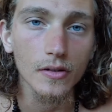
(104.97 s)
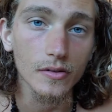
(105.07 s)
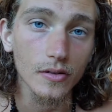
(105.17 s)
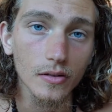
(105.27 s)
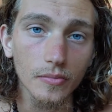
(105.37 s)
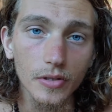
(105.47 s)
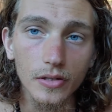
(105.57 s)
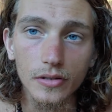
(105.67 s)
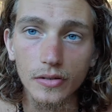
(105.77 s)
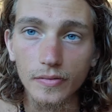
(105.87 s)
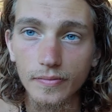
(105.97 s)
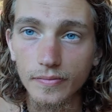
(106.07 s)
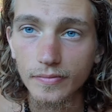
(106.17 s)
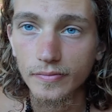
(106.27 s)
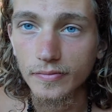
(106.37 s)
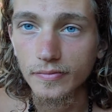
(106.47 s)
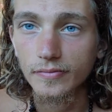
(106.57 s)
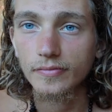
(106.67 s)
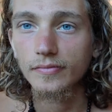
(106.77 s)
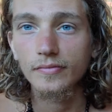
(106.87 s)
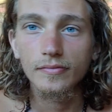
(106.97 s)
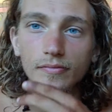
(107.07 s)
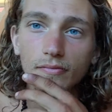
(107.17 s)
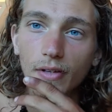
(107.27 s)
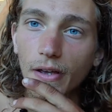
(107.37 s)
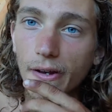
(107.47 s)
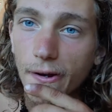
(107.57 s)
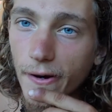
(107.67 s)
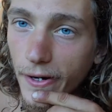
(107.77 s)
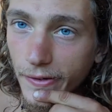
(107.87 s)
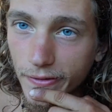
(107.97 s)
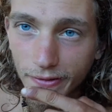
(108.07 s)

It's gonna be easy. And hard.